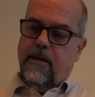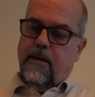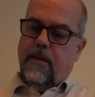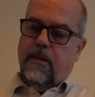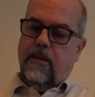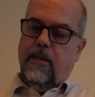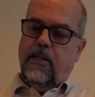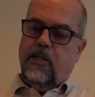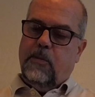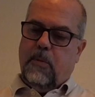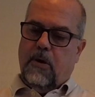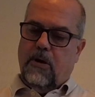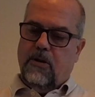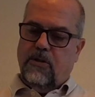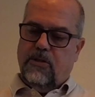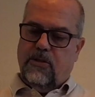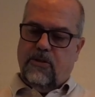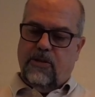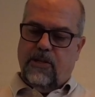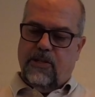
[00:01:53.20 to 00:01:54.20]
These
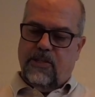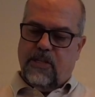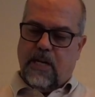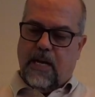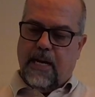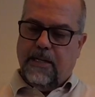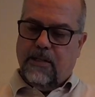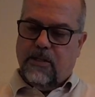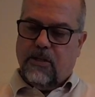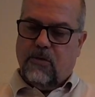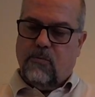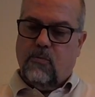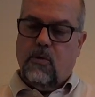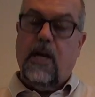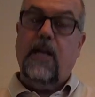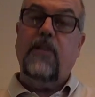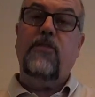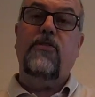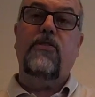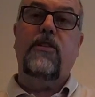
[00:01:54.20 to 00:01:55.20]
parts are designed to
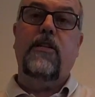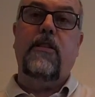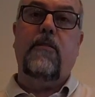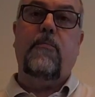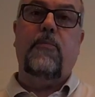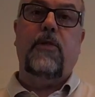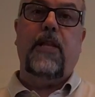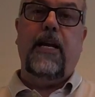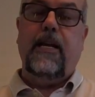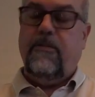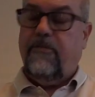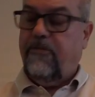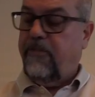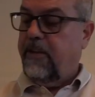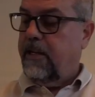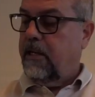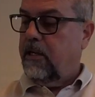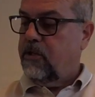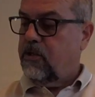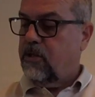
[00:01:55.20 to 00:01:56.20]
rust in the plain
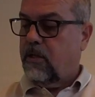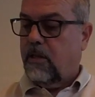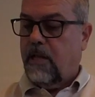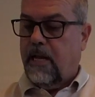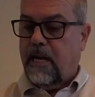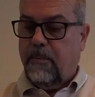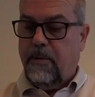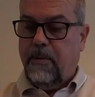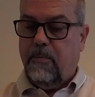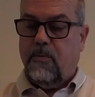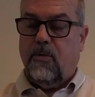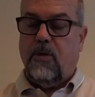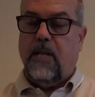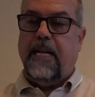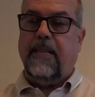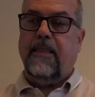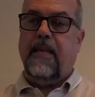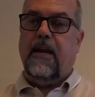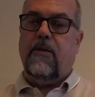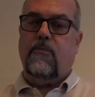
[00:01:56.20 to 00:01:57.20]
finish. A lot of people
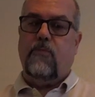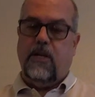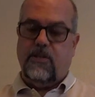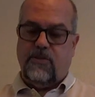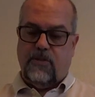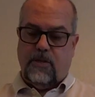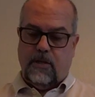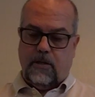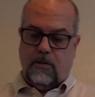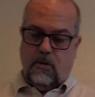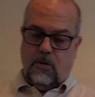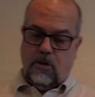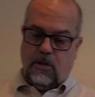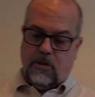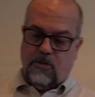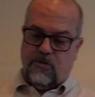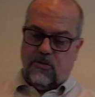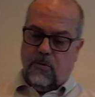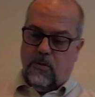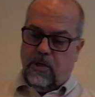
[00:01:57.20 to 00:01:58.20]
like that rustic look,
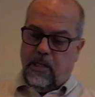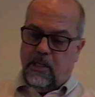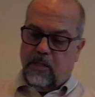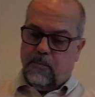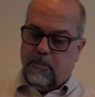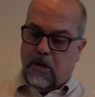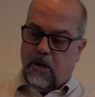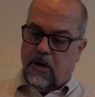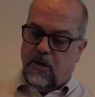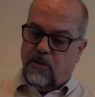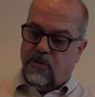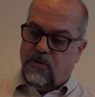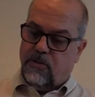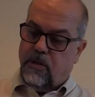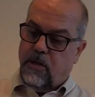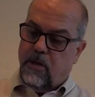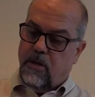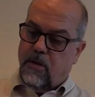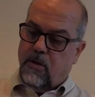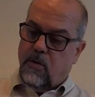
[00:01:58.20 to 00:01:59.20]
so these parts
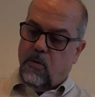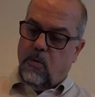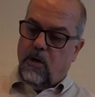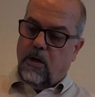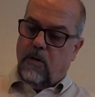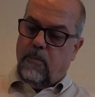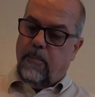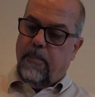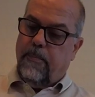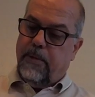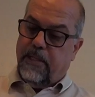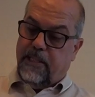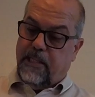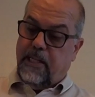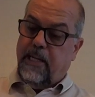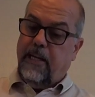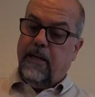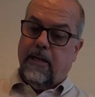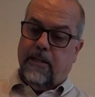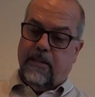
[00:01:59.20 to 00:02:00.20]
will
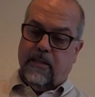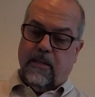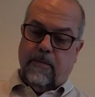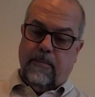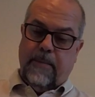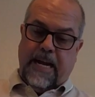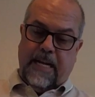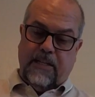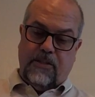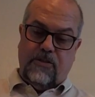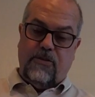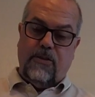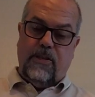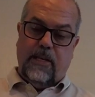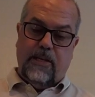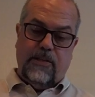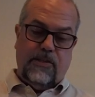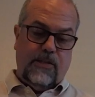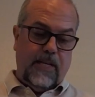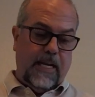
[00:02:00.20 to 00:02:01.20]
patina to match
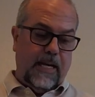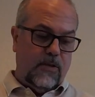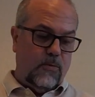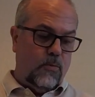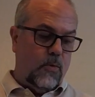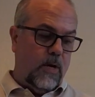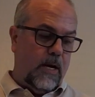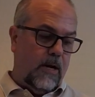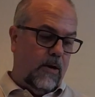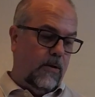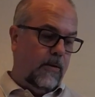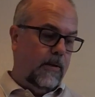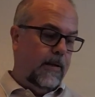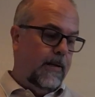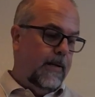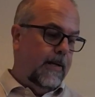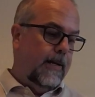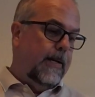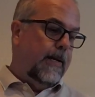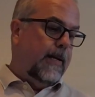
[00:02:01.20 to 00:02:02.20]
this as well.
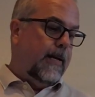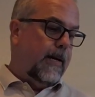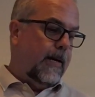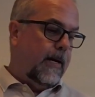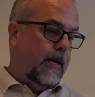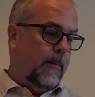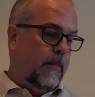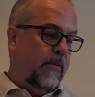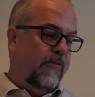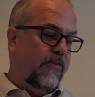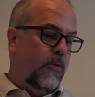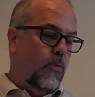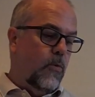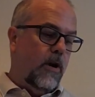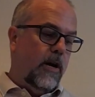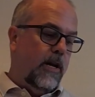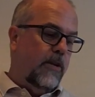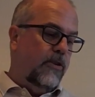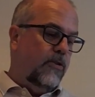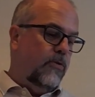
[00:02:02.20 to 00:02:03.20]
If you want to do